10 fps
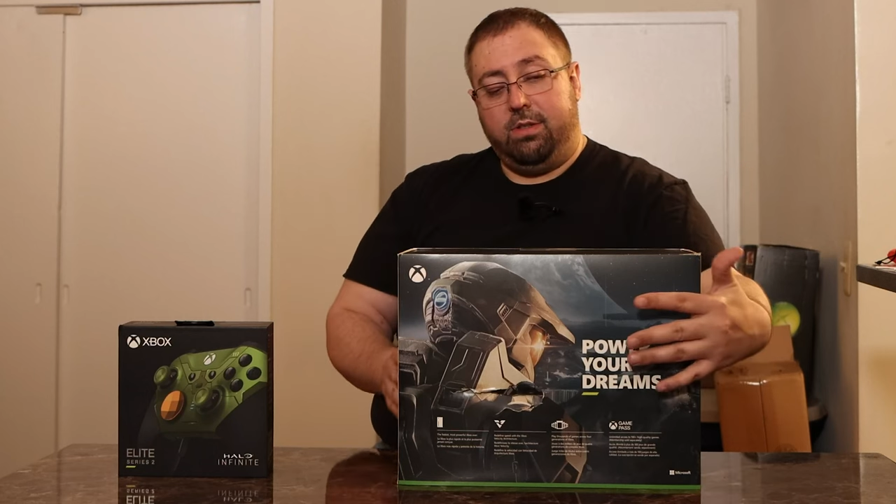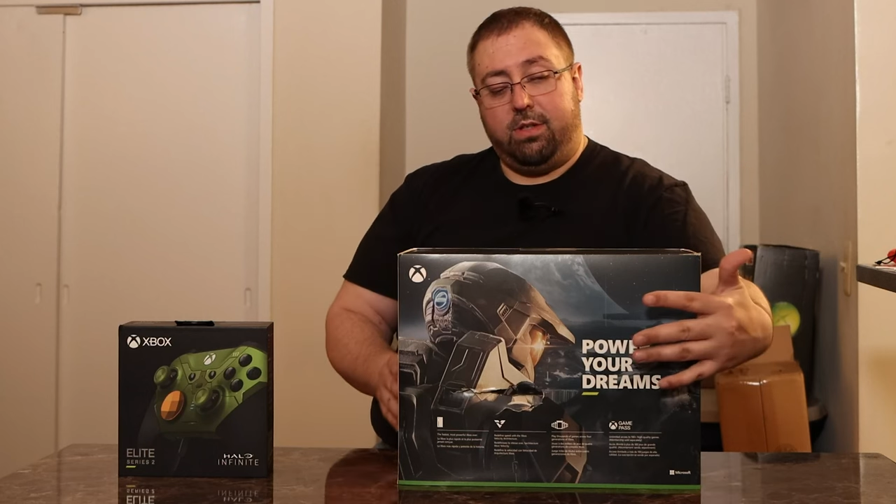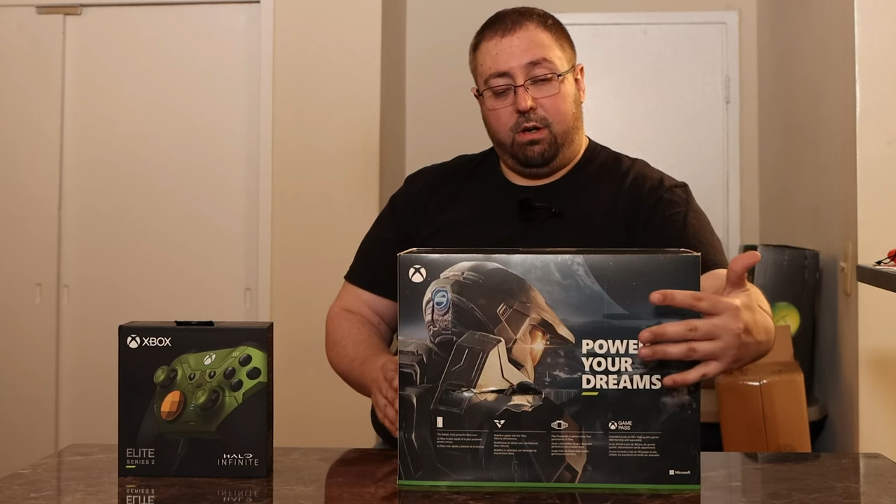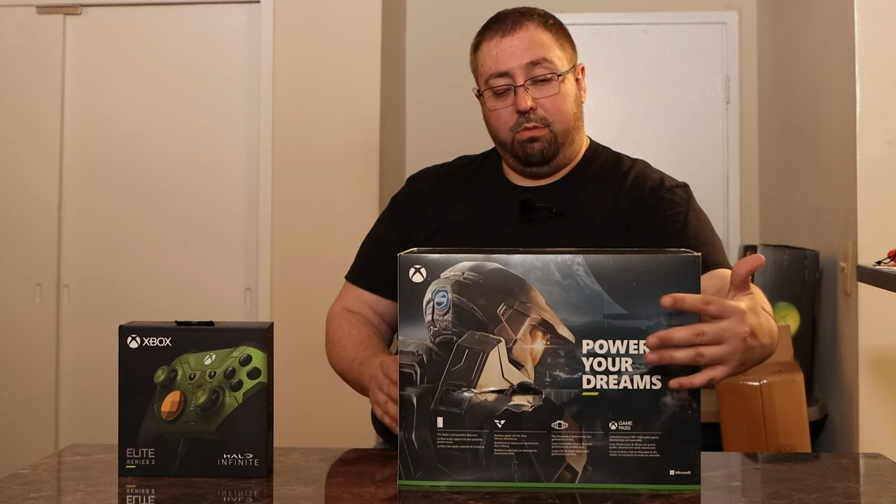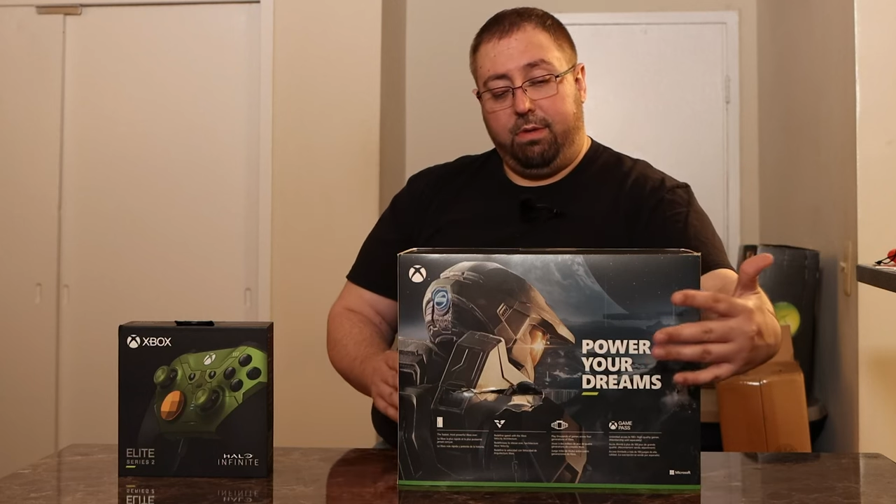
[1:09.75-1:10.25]

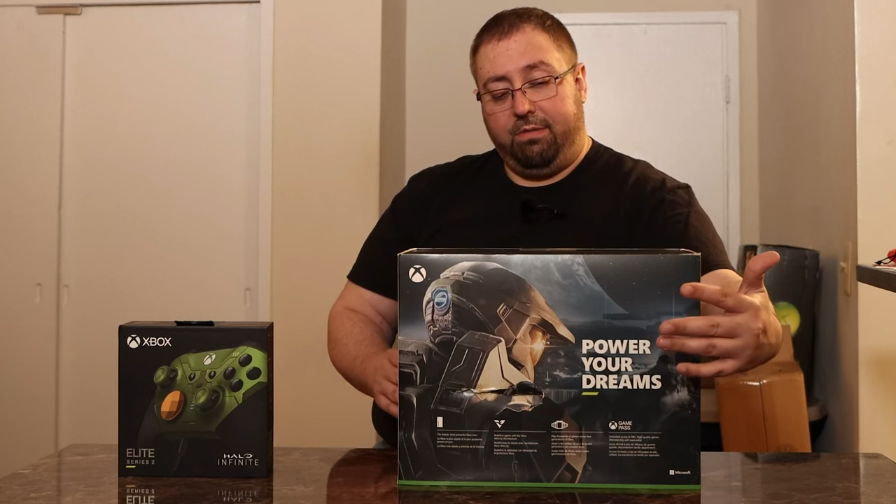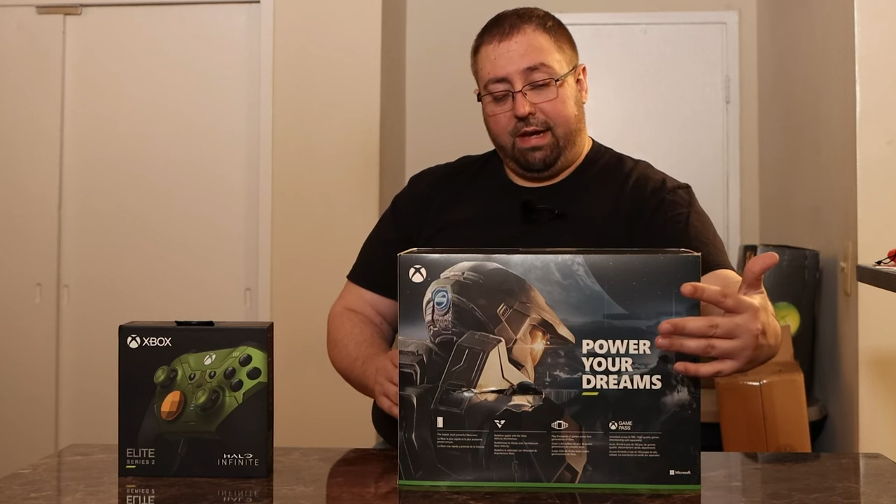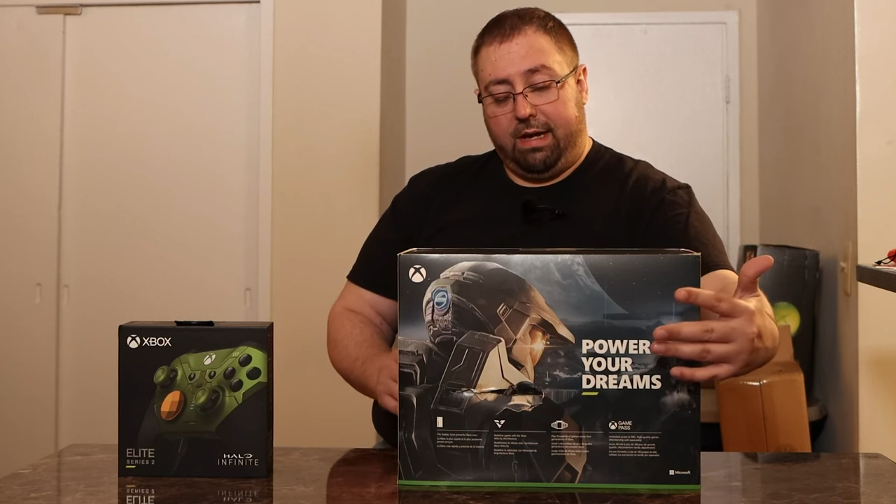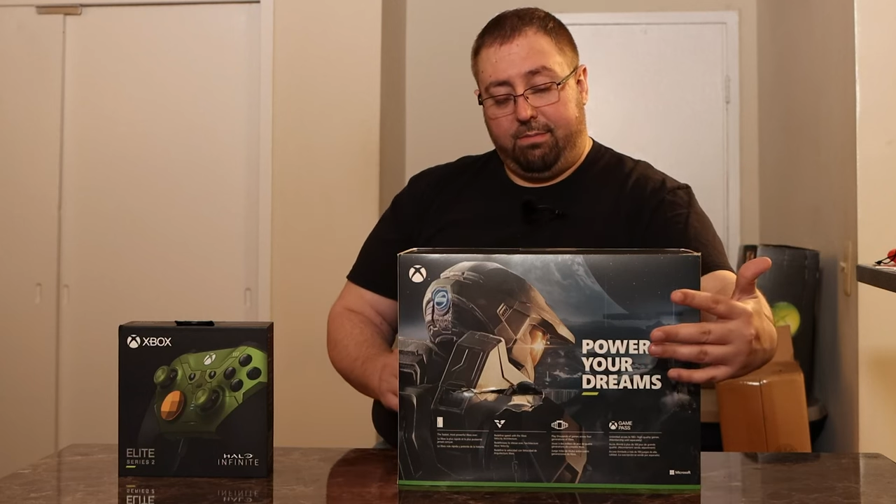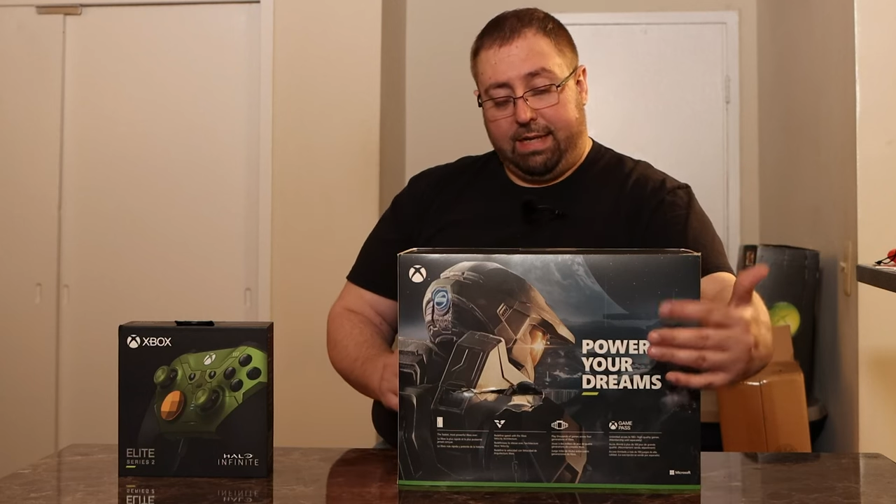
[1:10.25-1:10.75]
So we've
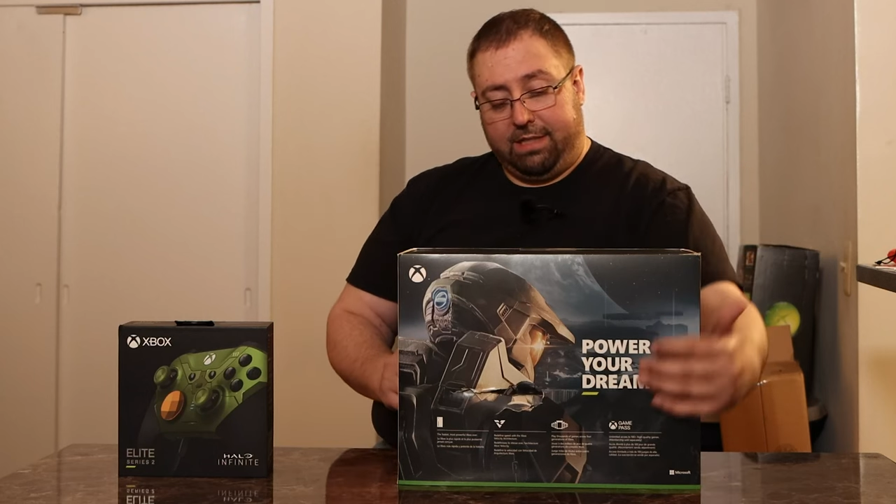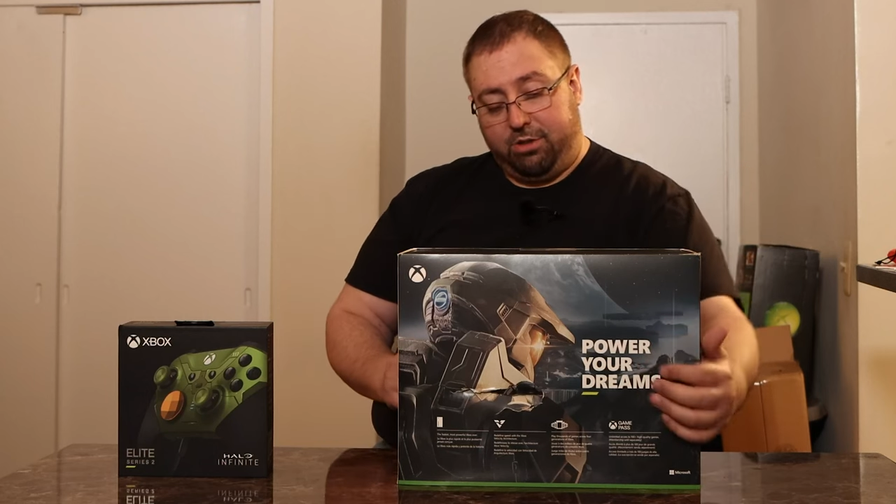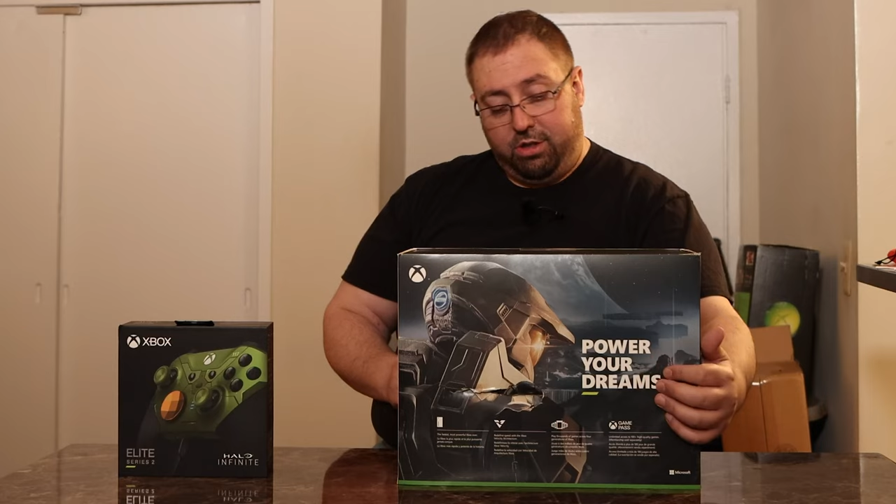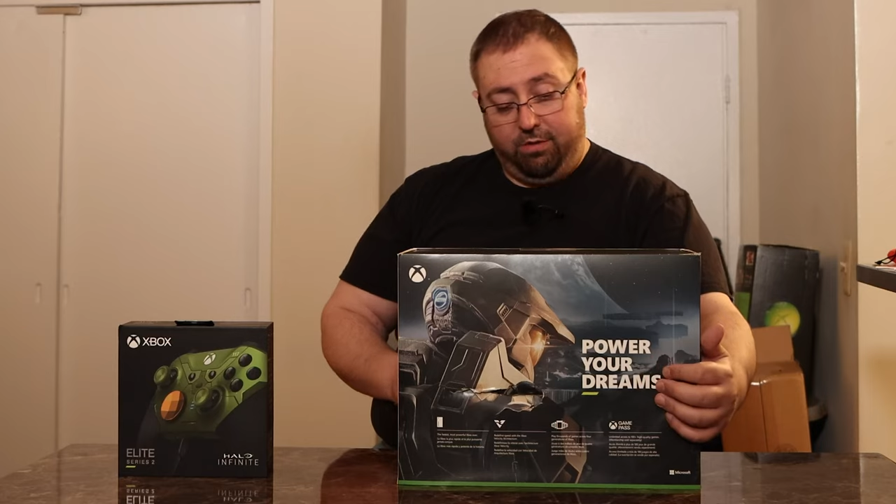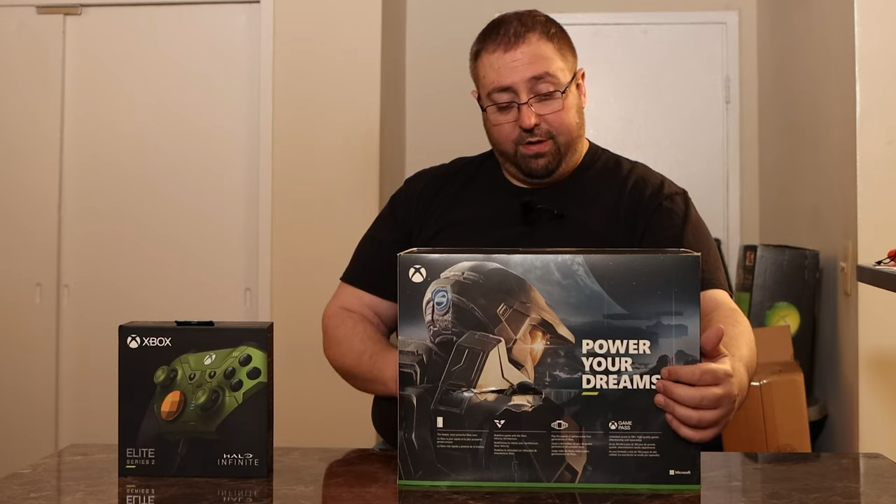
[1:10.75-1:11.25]
got Master
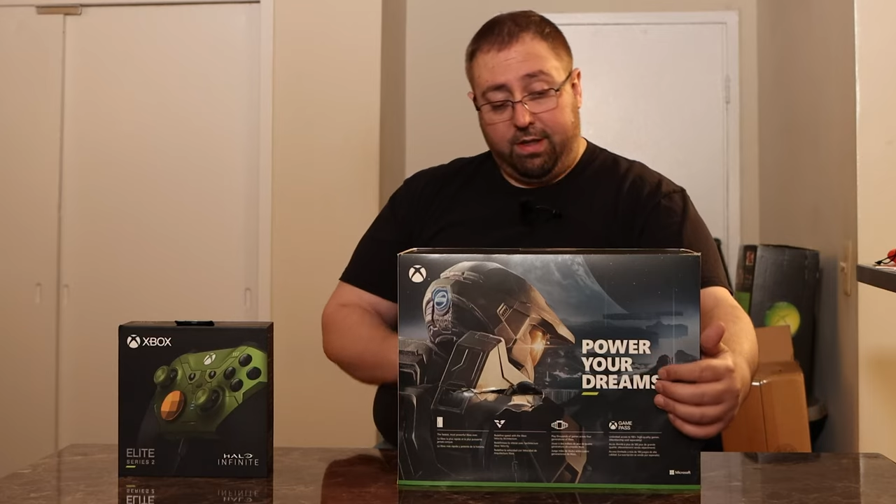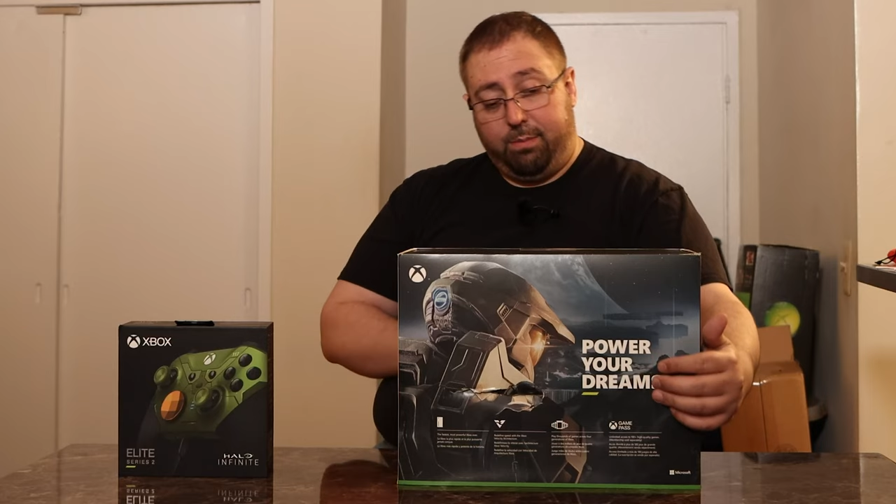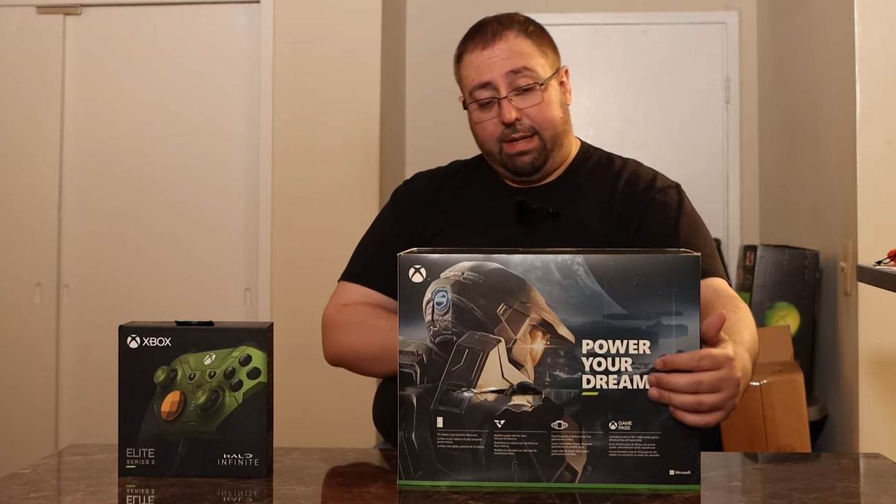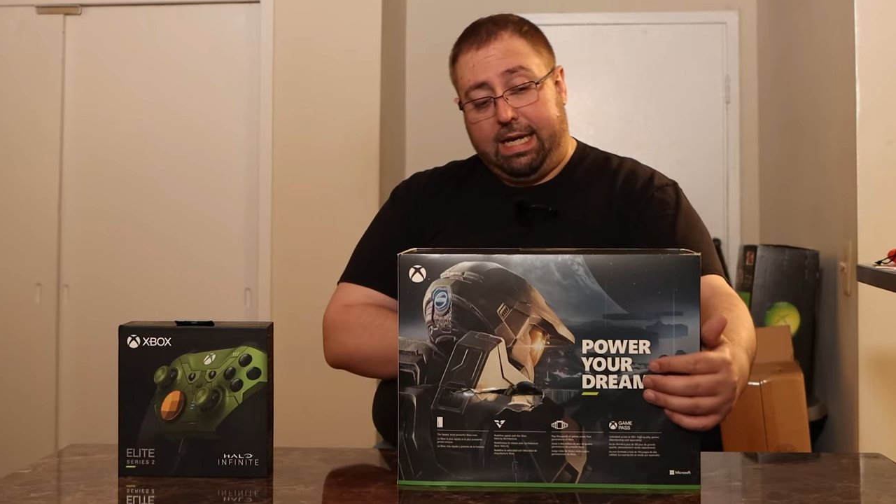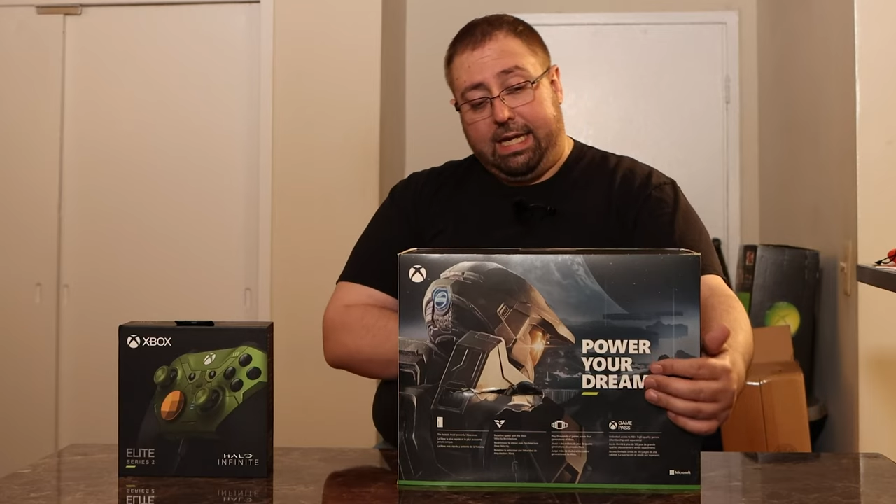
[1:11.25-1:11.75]
Chief on the
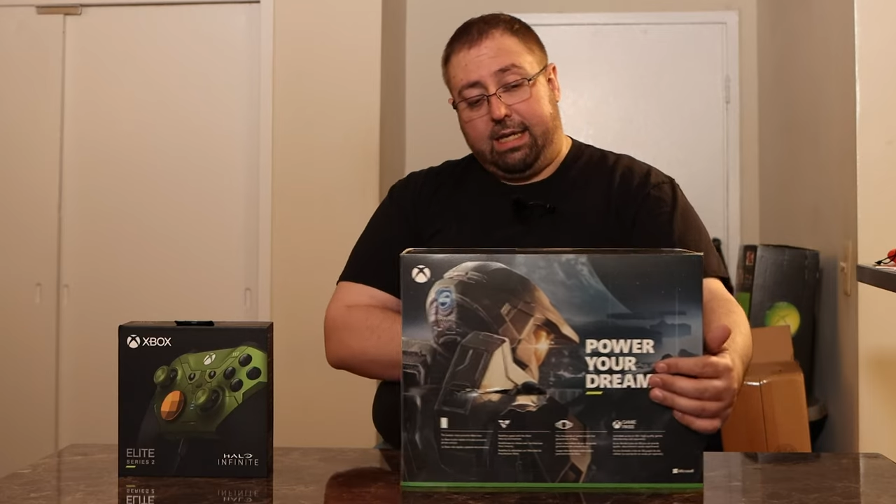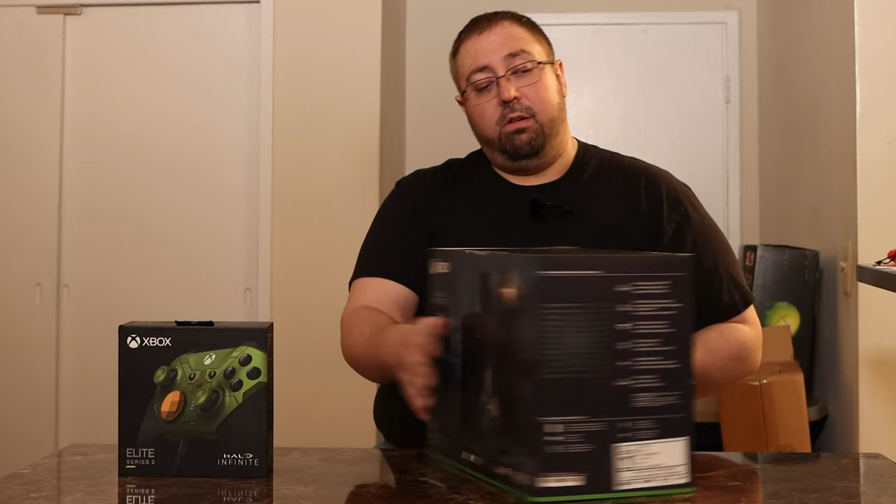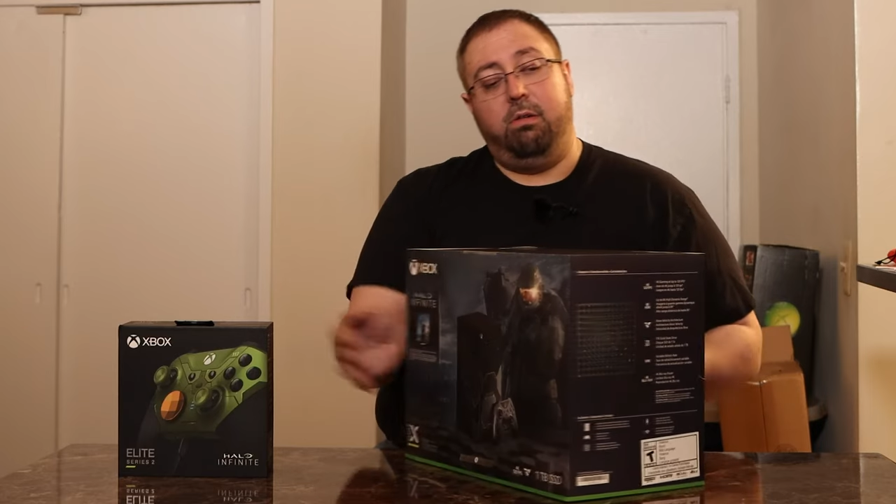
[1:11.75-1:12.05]
back.